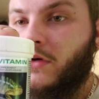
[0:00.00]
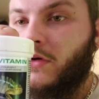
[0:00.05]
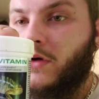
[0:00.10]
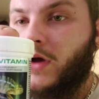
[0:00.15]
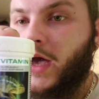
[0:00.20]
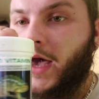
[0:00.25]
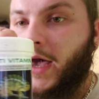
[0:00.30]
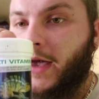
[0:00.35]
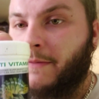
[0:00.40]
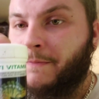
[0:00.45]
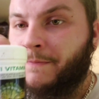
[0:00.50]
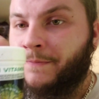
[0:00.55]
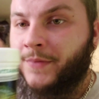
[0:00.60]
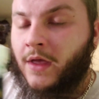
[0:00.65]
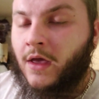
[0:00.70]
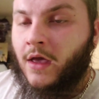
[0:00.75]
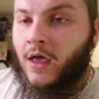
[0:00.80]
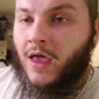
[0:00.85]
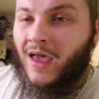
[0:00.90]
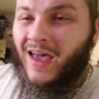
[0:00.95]
okay,
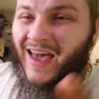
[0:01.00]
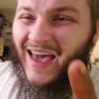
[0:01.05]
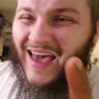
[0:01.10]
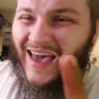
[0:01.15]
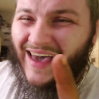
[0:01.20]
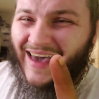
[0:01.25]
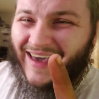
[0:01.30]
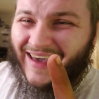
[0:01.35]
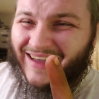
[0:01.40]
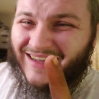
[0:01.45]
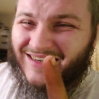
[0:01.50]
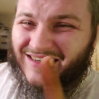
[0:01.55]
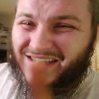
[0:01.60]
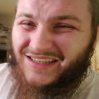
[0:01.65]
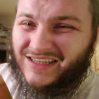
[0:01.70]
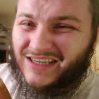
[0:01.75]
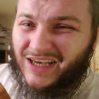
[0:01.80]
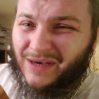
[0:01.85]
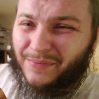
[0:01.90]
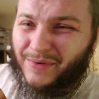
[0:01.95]
and
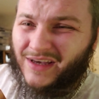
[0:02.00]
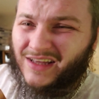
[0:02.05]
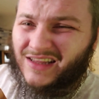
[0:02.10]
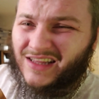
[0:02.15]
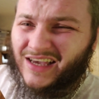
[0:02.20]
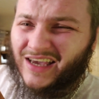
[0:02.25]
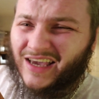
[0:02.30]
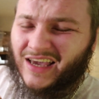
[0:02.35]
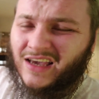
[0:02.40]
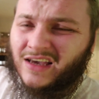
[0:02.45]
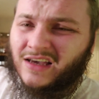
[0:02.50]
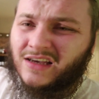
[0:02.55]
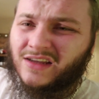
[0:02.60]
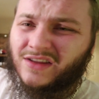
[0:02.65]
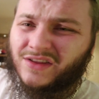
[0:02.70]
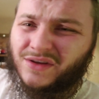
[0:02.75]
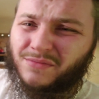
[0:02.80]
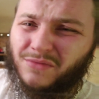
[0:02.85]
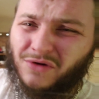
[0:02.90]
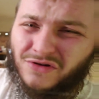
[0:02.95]
typically
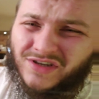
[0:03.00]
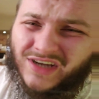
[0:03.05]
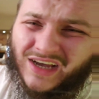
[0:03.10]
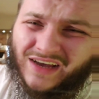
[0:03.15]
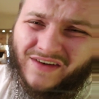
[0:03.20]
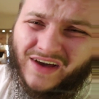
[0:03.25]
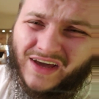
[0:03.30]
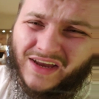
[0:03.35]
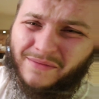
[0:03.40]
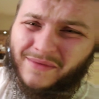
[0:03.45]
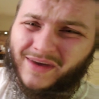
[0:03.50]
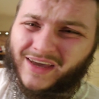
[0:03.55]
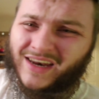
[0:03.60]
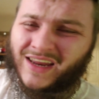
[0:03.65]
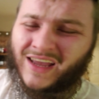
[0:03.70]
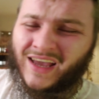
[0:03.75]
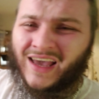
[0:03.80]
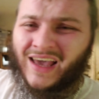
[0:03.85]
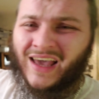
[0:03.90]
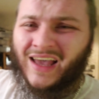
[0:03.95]
the
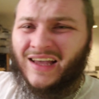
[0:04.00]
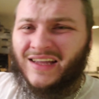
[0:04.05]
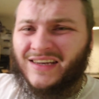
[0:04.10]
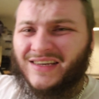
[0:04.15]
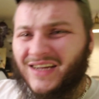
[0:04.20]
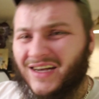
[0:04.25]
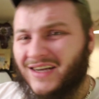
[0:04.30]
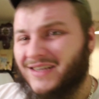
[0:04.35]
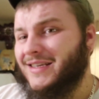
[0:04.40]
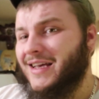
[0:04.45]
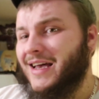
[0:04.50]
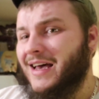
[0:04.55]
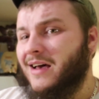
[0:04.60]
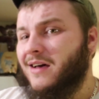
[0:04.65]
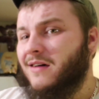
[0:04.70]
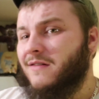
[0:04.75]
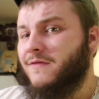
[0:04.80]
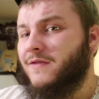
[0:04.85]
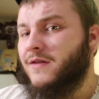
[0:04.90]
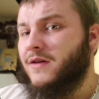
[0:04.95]
multivitamin does
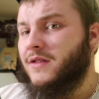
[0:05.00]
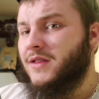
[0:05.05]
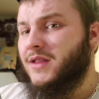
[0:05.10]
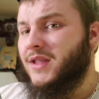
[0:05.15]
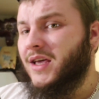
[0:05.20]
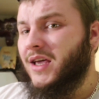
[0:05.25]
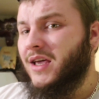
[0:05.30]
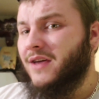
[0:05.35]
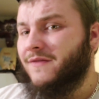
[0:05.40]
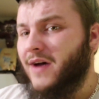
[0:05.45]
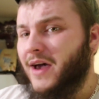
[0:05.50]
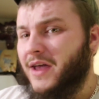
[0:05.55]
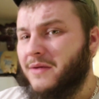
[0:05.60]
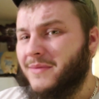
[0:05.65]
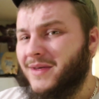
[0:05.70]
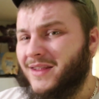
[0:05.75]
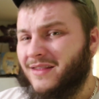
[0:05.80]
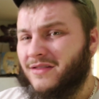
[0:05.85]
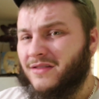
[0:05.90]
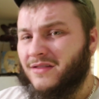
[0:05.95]
have the
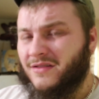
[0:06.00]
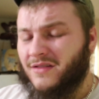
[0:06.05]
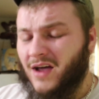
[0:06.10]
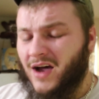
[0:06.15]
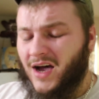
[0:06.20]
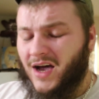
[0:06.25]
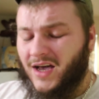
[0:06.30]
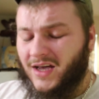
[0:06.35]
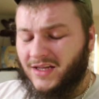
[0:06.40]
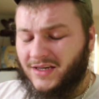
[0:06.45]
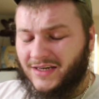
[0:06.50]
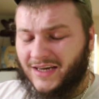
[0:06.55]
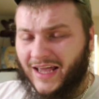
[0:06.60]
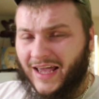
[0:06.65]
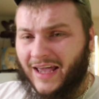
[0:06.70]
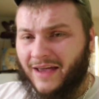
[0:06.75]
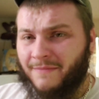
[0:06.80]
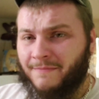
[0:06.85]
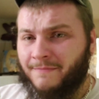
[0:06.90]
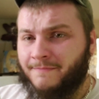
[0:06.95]
vitamin
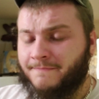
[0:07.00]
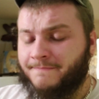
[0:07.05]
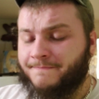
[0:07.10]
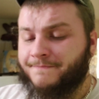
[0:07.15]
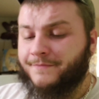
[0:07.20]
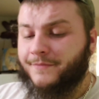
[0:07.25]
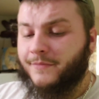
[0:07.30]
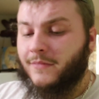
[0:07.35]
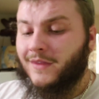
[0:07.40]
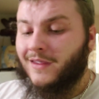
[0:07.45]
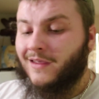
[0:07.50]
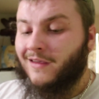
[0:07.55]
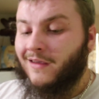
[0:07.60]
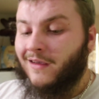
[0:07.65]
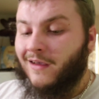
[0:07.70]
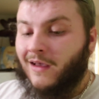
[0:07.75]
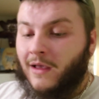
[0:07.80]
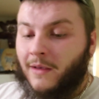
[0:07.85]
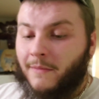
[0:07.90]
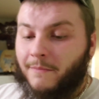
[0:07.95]
D,
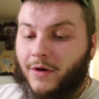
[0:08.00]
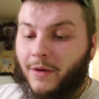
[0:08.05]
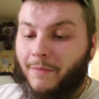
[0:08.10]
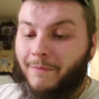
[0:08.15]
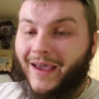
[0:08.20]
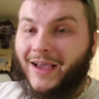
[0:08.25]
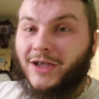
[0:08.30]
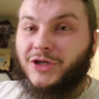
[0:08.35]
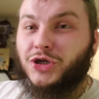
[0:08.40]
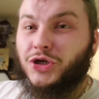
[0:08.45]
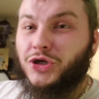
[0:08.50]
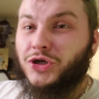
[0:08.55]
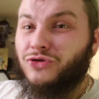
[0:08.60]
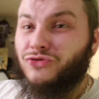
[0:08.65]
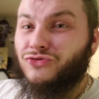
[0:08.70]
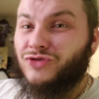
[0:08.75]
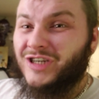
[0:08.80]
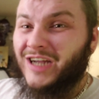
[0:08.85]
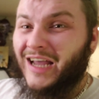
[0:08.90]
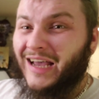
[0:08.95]
but make sure
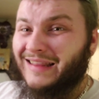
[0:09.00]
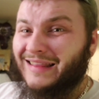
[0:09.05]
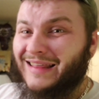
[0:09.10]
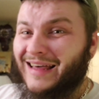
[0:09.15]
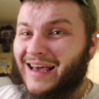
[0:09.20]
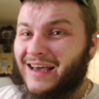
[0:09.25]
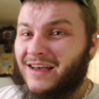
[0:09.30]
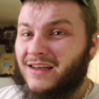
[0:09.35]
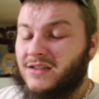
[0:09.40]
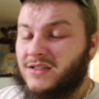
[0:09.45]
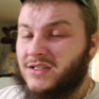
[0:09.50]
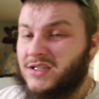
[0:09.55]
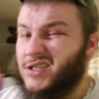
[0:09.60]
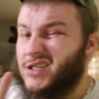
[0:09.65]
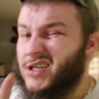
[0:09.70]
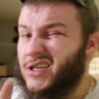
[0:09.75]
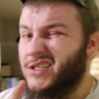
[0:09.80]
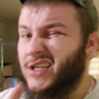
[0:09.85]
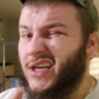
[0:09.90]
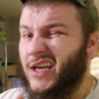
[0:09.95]
you check that
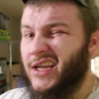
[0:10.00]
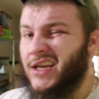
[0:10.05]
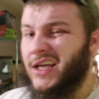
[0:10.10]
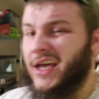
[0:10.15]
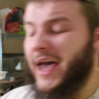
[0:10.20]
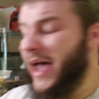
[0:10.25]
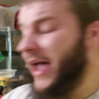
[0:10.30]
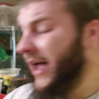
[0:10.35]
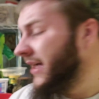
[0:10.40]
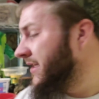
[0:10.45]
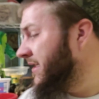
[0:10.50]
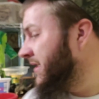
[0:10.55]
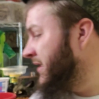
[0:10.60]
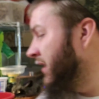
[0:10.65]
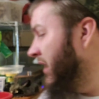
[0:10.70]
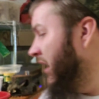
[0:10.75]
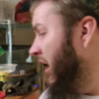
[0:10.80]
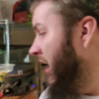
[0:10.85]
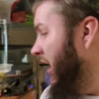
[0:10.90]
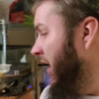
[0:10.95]
just in
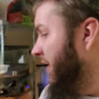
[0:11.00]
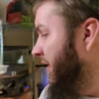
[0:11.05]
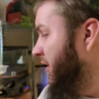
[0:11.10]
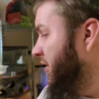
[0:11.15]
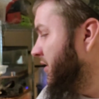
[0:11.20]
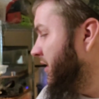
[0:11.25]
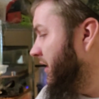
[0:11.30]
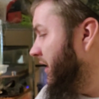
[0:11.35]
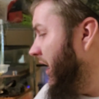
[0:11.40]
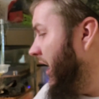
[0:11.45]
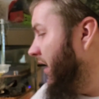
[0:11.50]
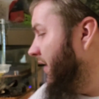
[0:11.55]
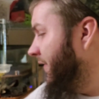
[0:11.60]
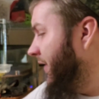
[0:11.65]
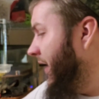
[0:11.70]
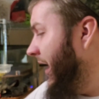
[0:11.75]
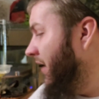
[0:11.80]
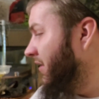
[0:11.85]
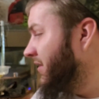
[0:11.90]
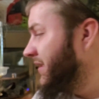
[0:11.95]
case. There's a lot
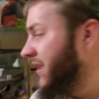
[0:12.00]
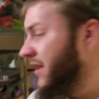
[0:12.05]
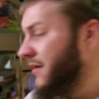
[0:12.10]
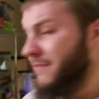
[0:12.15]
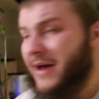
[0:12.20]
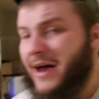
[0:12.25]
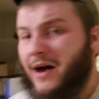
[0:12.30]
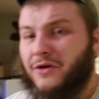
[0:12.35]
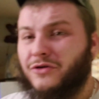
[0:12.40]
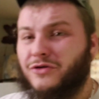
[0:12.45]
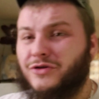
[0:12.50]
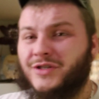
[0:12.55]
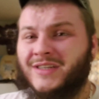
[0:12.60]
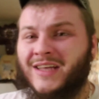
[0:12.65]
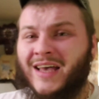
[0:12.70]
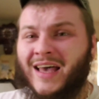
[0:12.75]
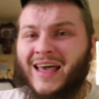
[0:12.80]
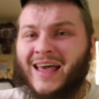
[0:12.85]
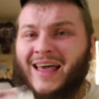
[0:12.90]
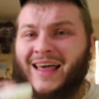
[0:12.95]
of calcium
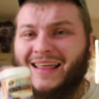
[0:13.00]
powders